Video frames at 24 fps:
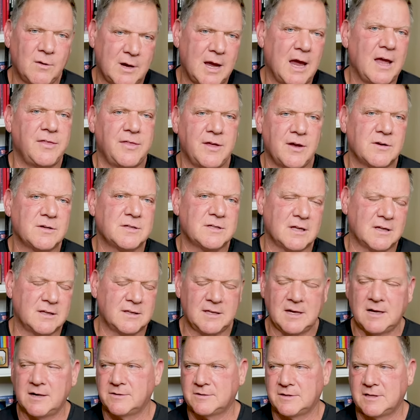okay, there's the,
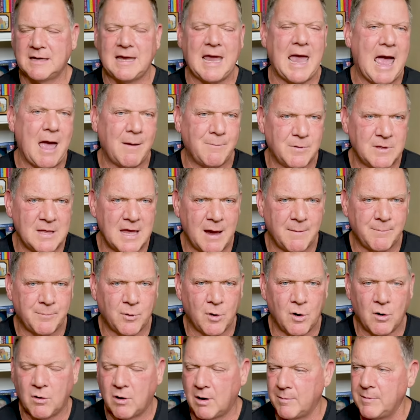there's the gap in that
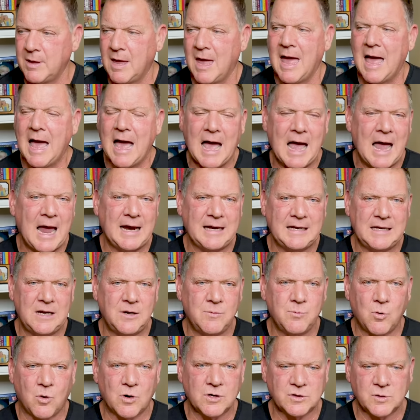program. I
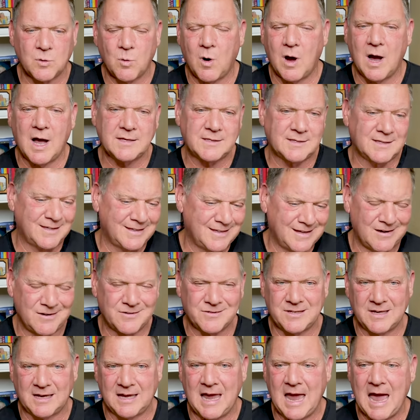need more squats,
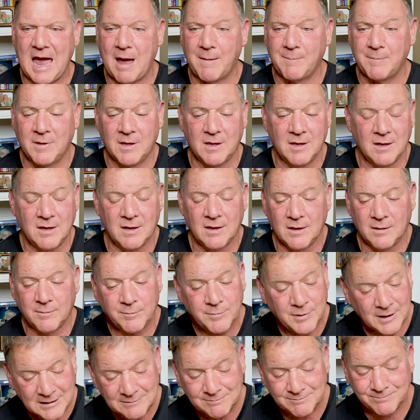there's the gap.
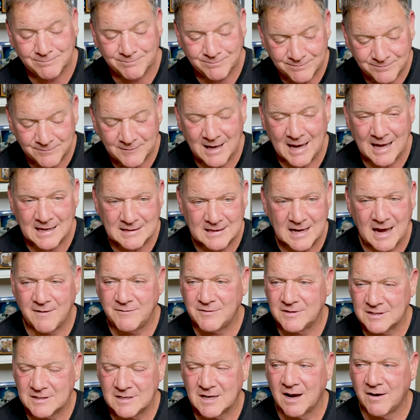But as
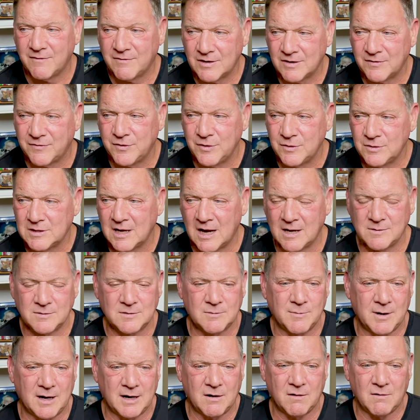I've discovered a few times
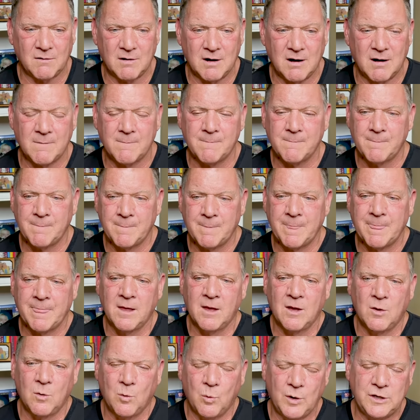in my career,
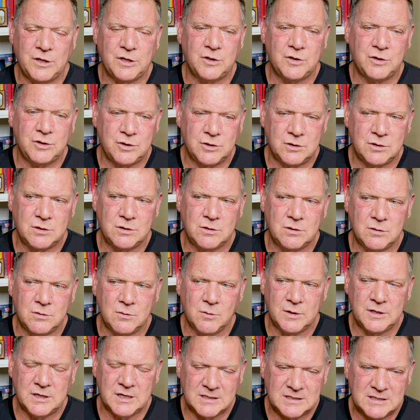when you,
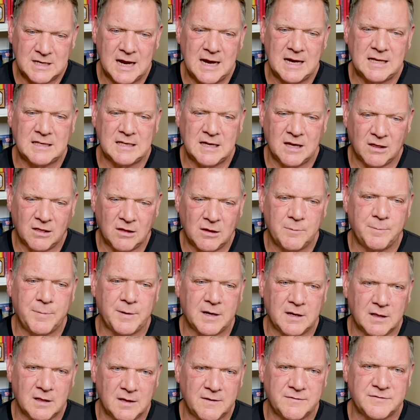when you take the
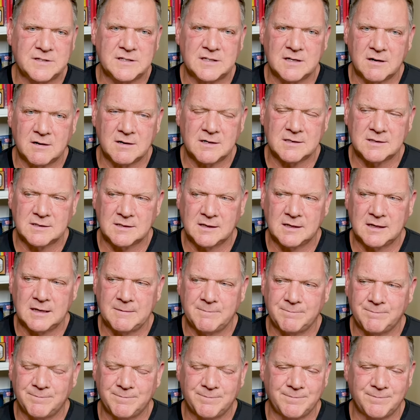Olympic lift seriously,